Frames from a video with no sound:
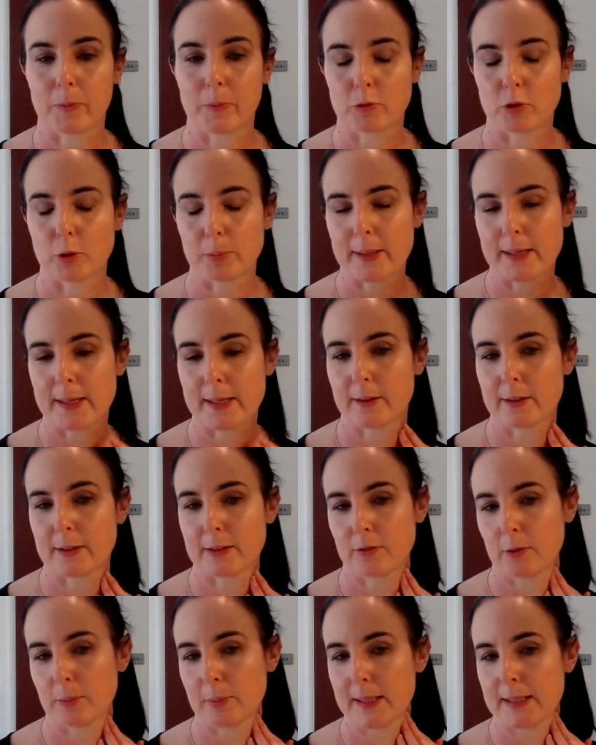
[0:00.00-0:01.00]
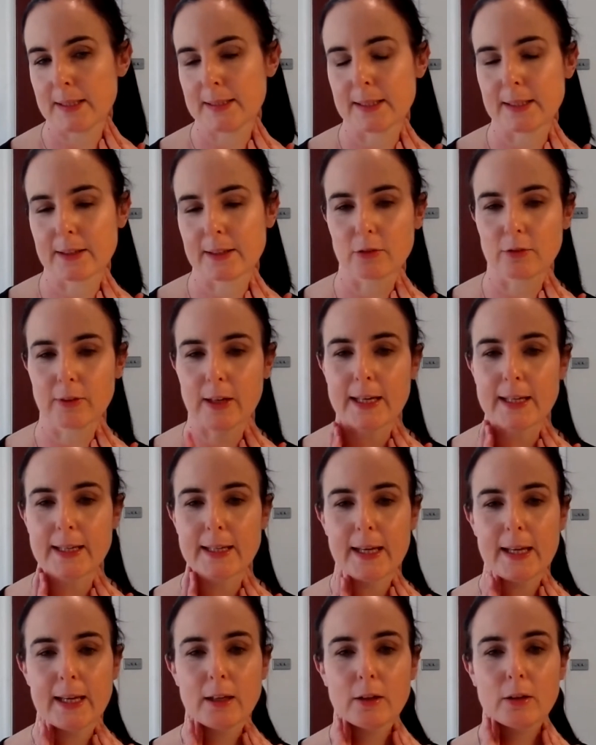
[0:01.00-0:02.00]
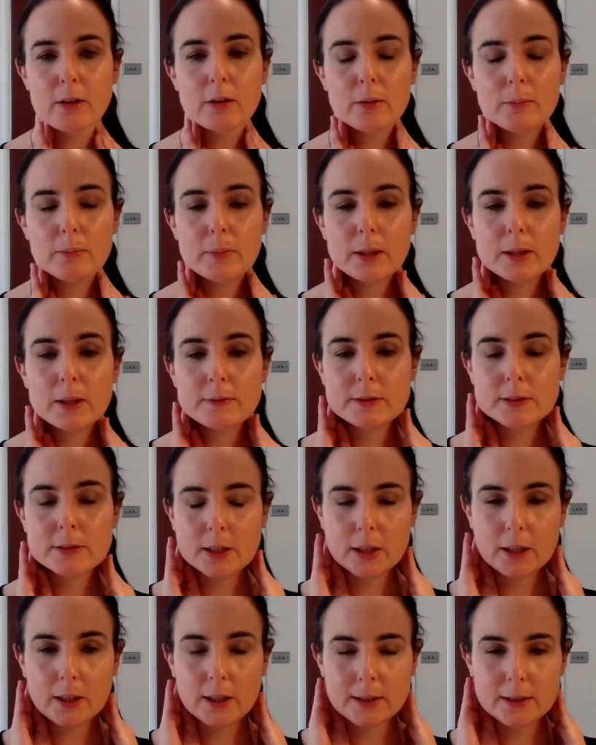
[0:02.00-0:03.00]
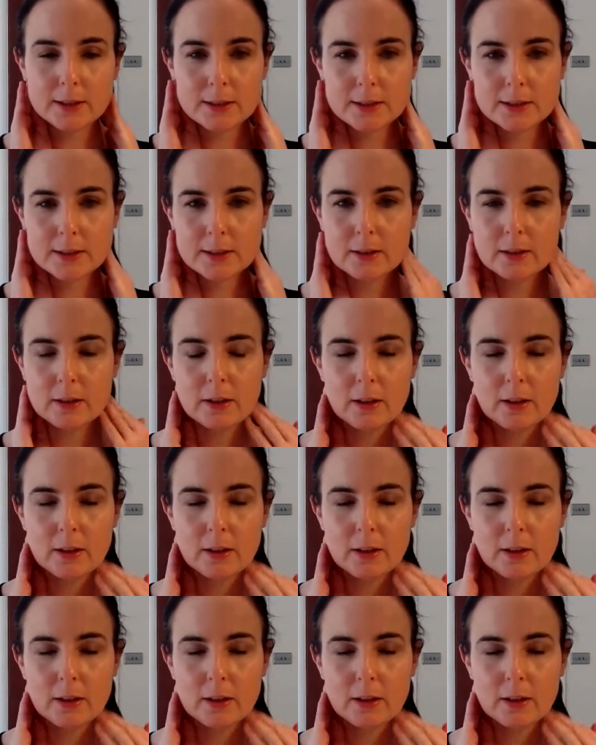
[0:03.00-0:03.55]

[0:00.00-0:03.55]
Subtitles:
Repeating the raking on both sides.